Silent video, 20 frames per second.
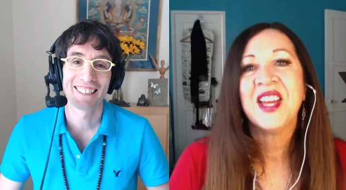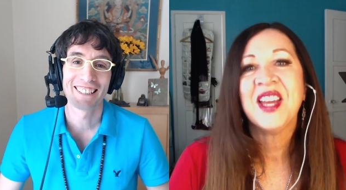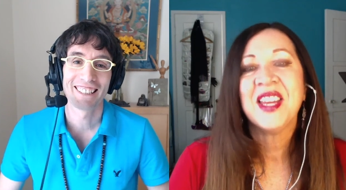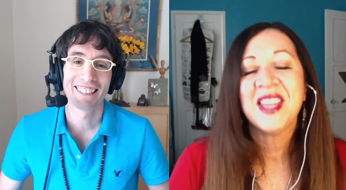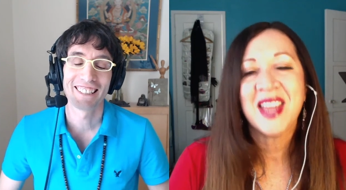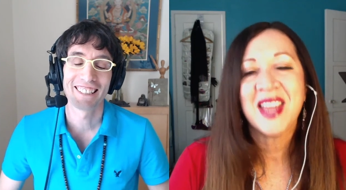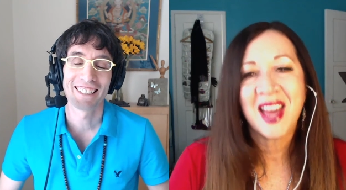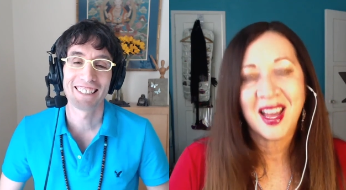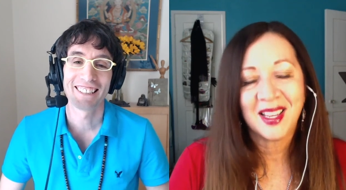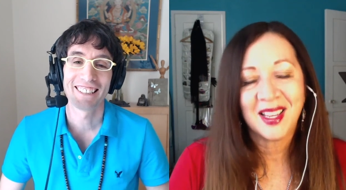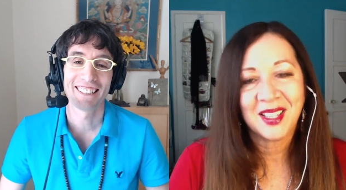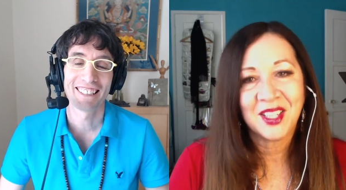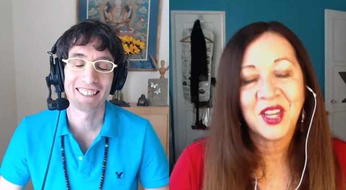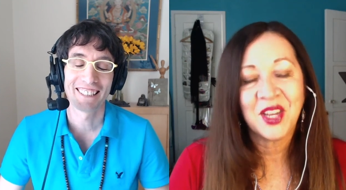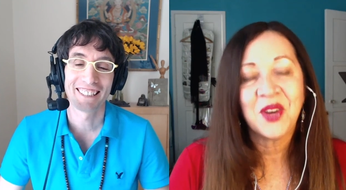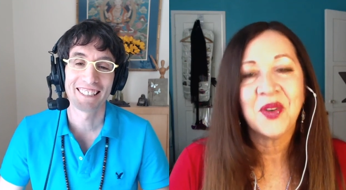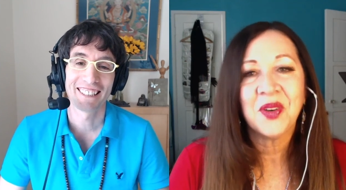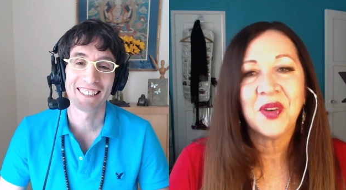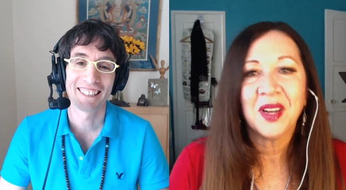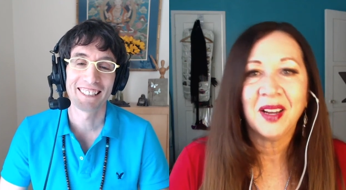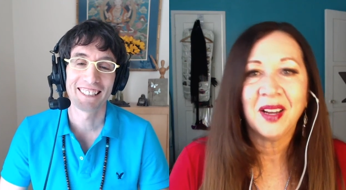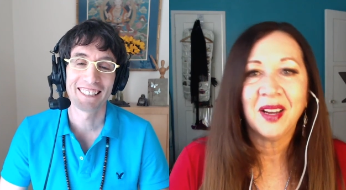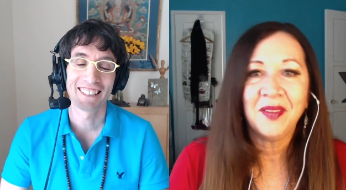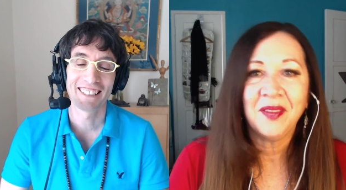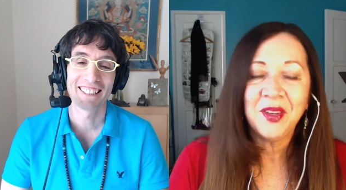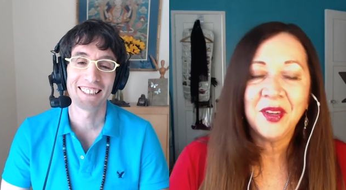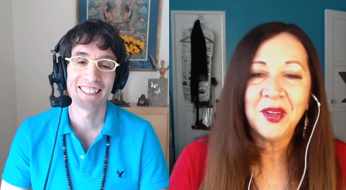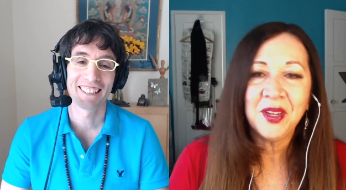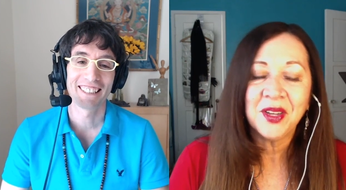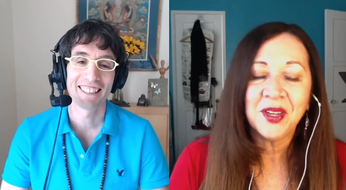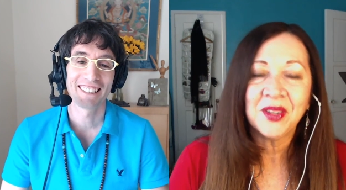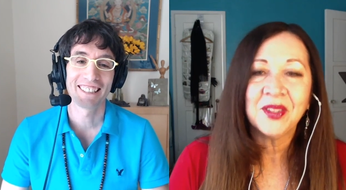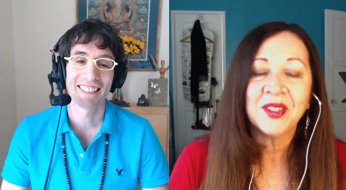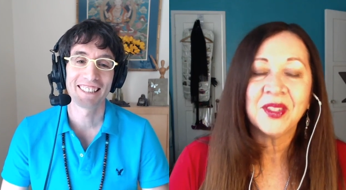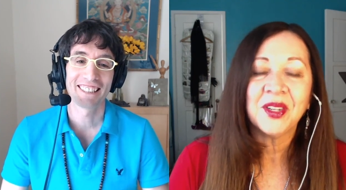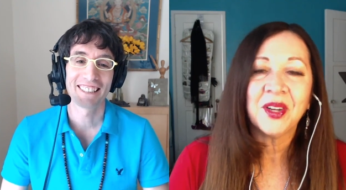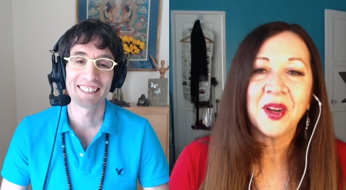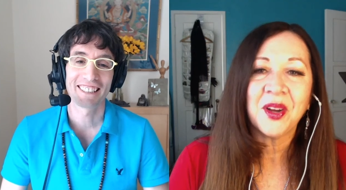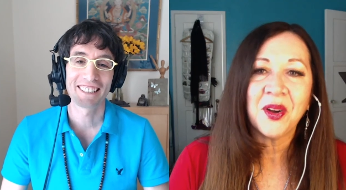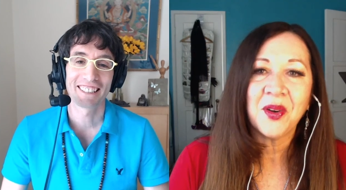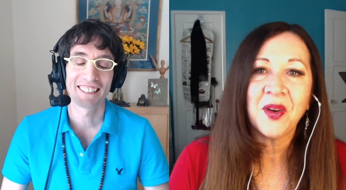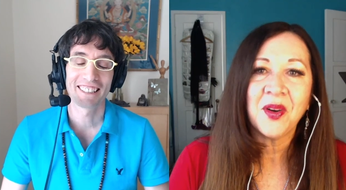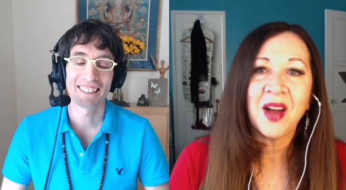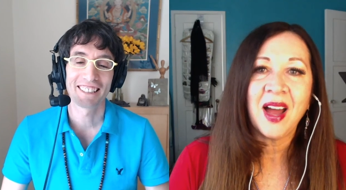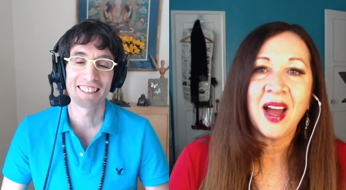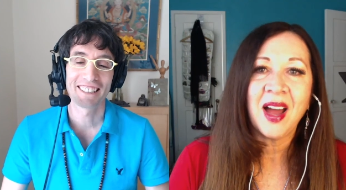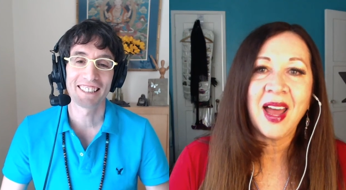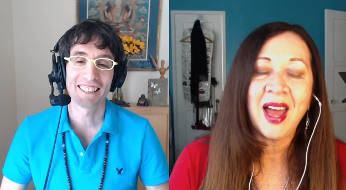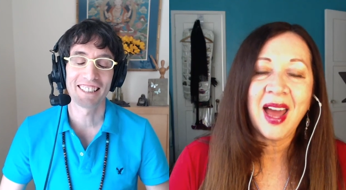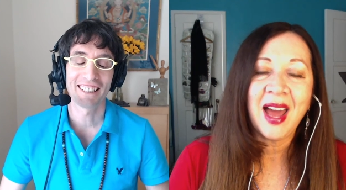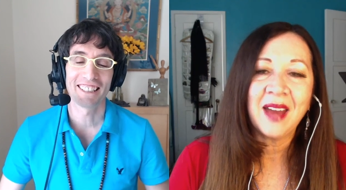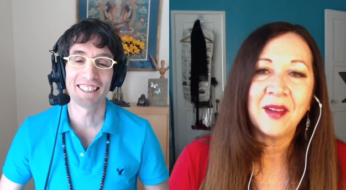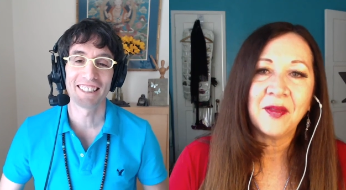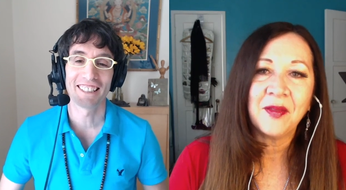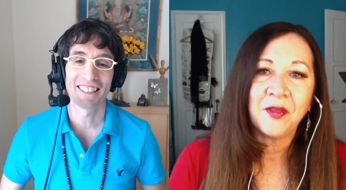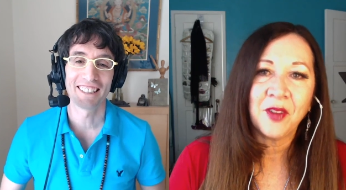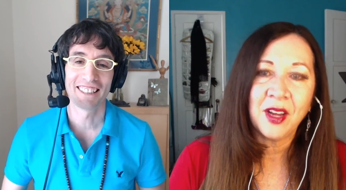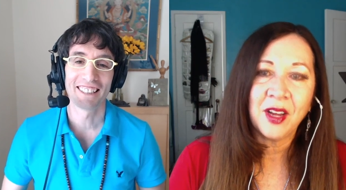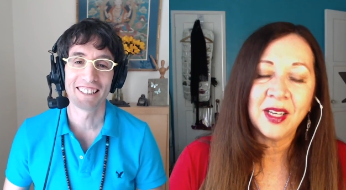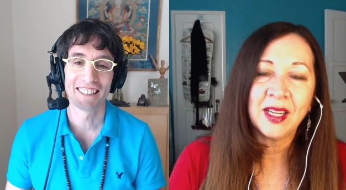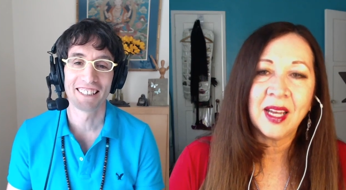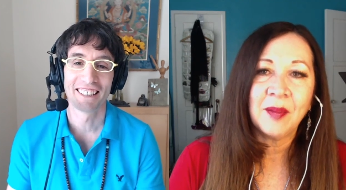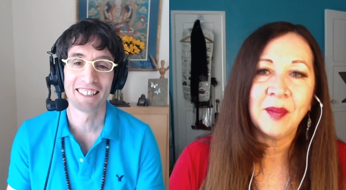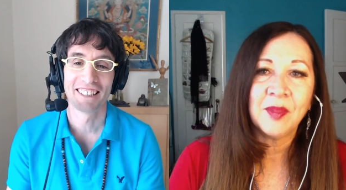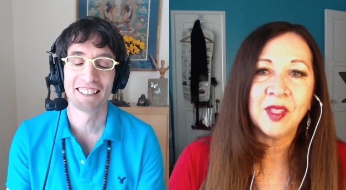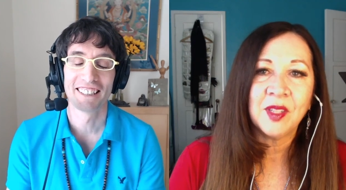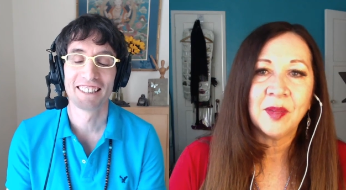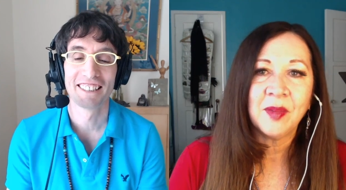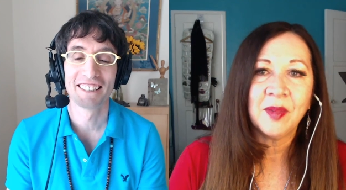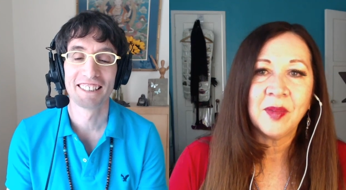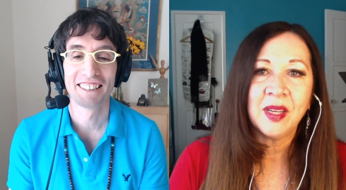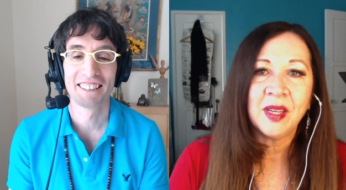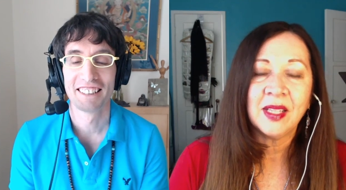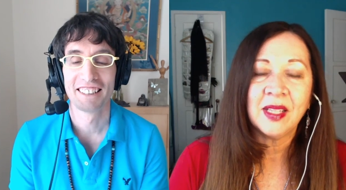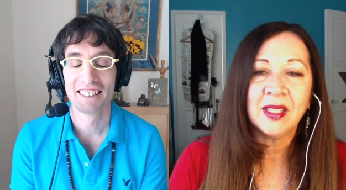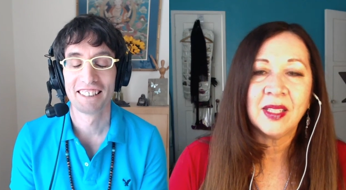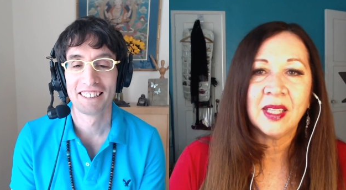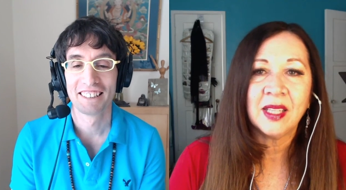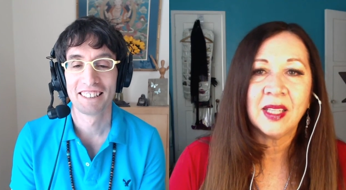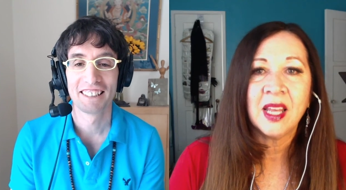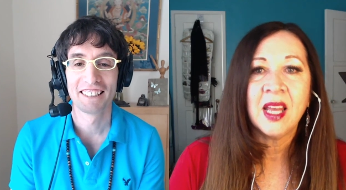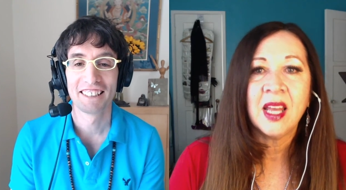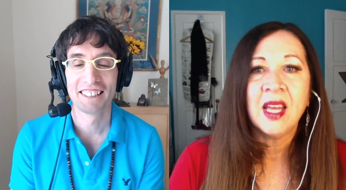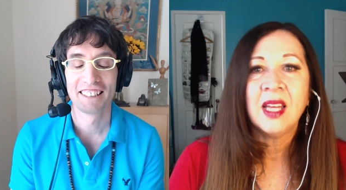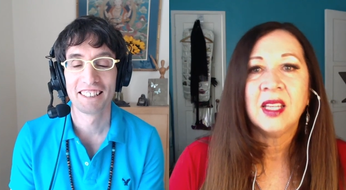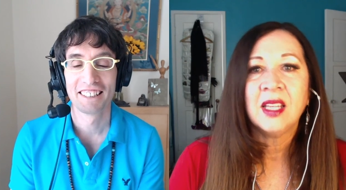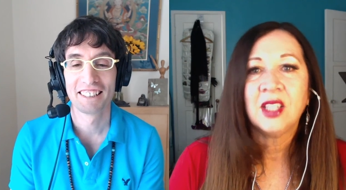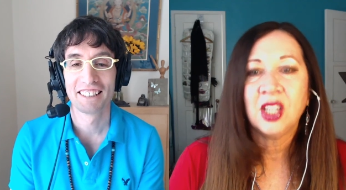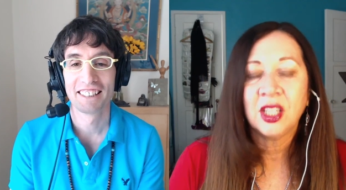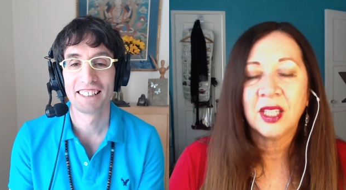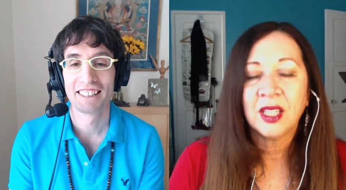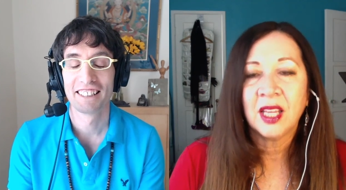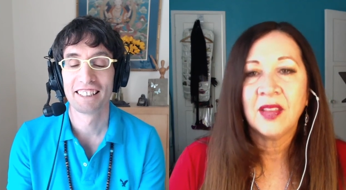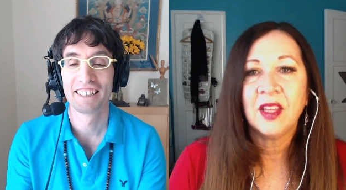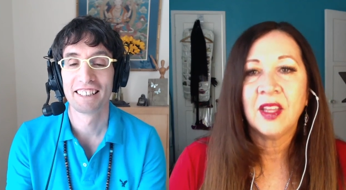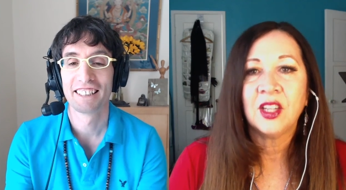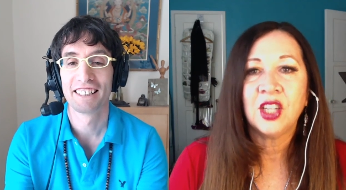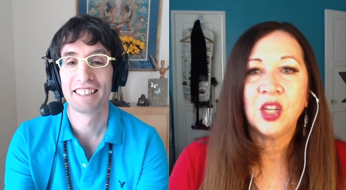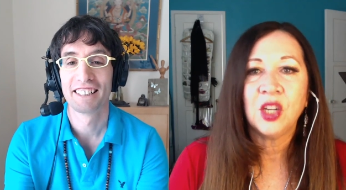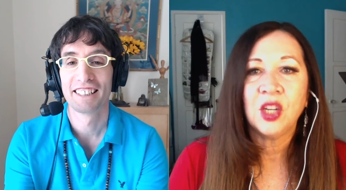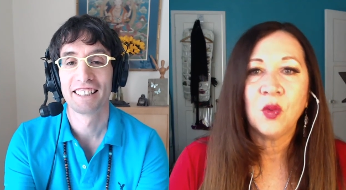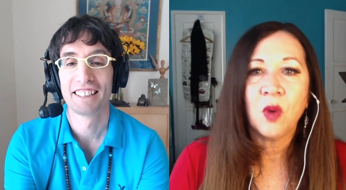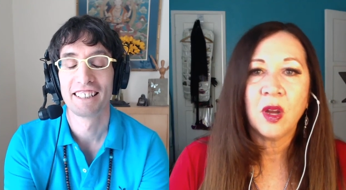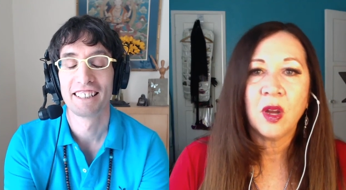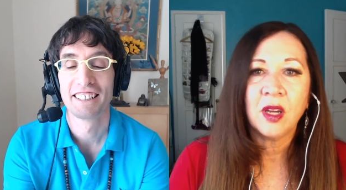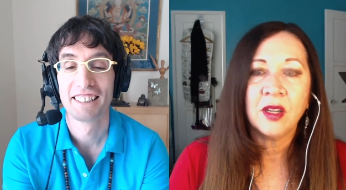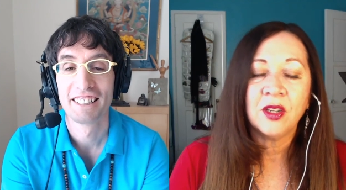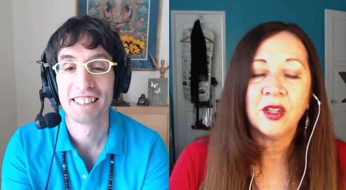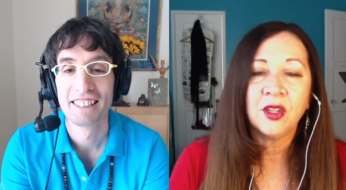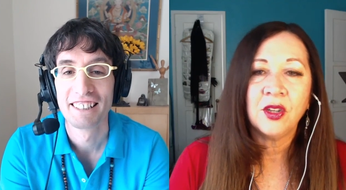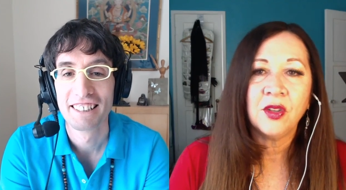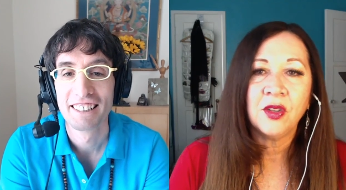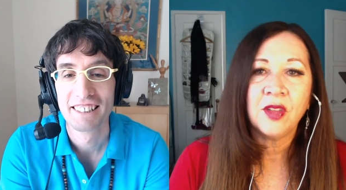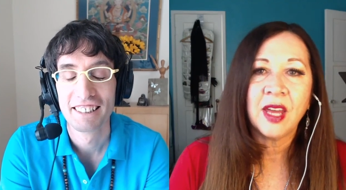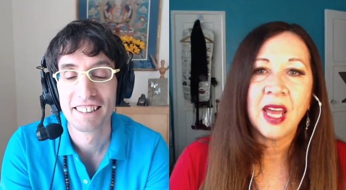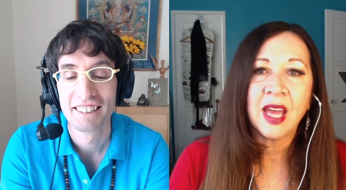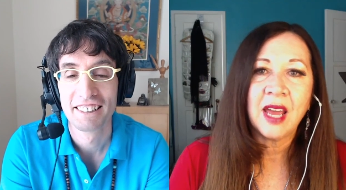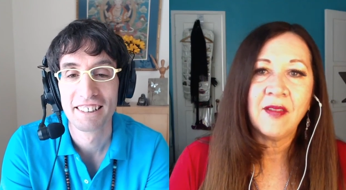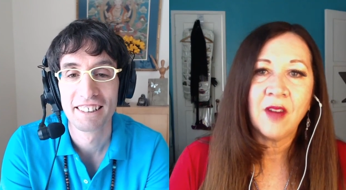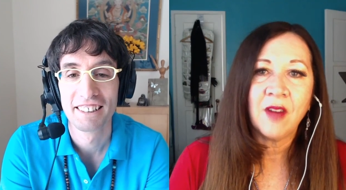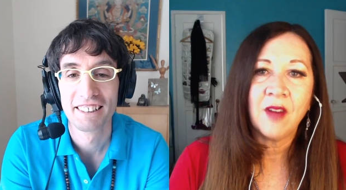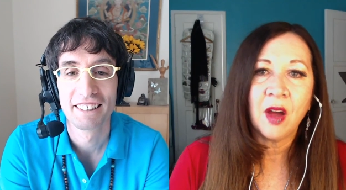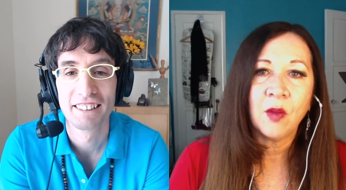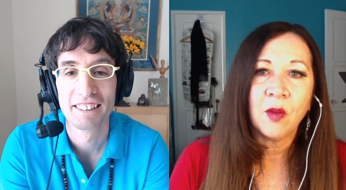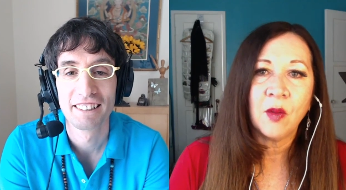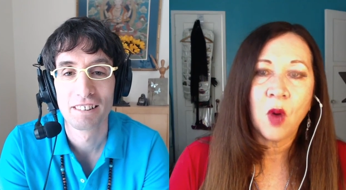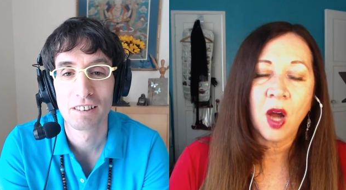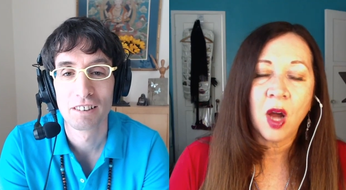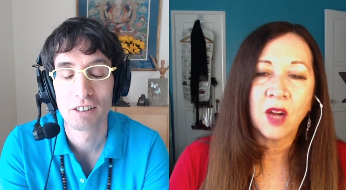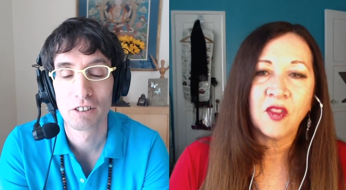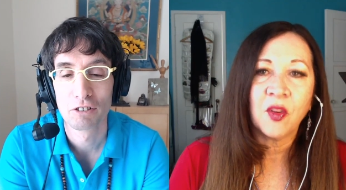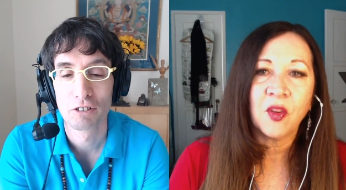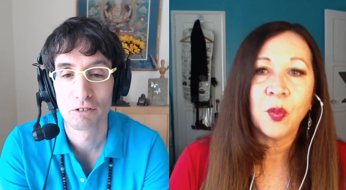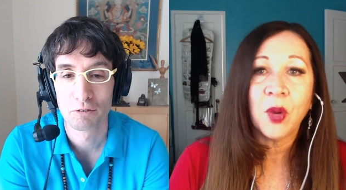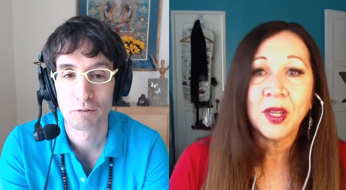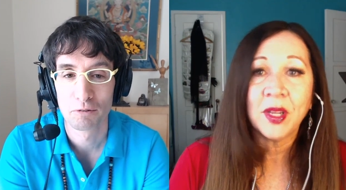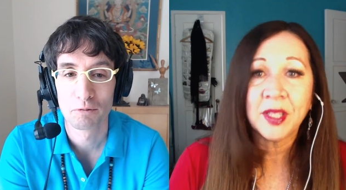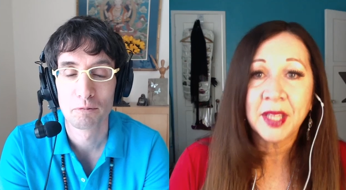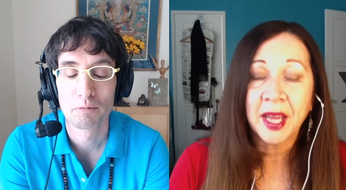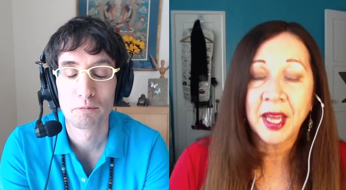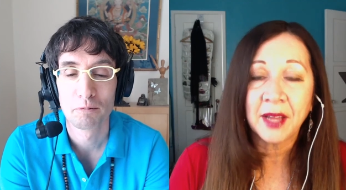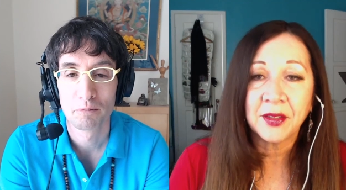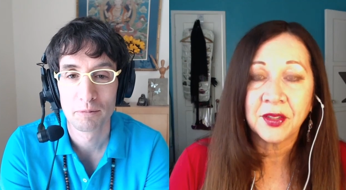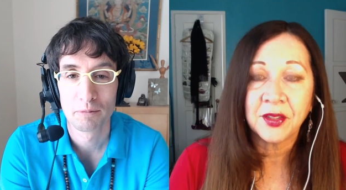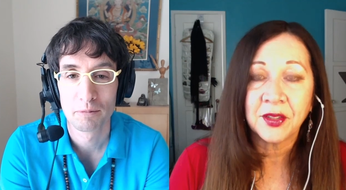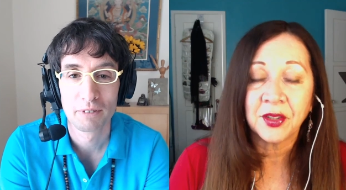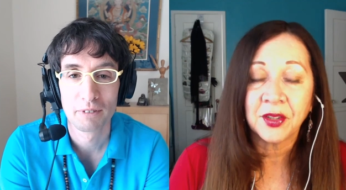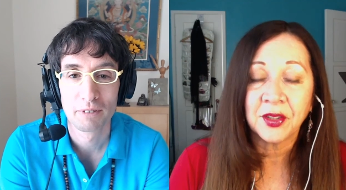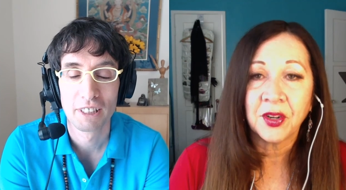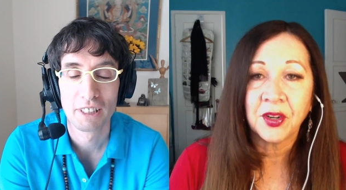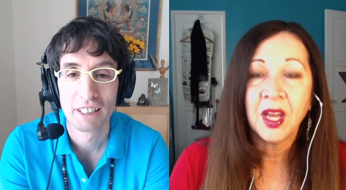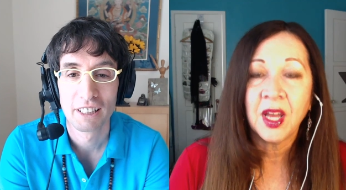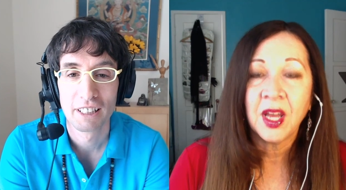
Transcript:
Speaker 1: Yeah. So a few years ago, I had a friend come to me and says, she said that she wanted to do the Avon walk for breast cancer.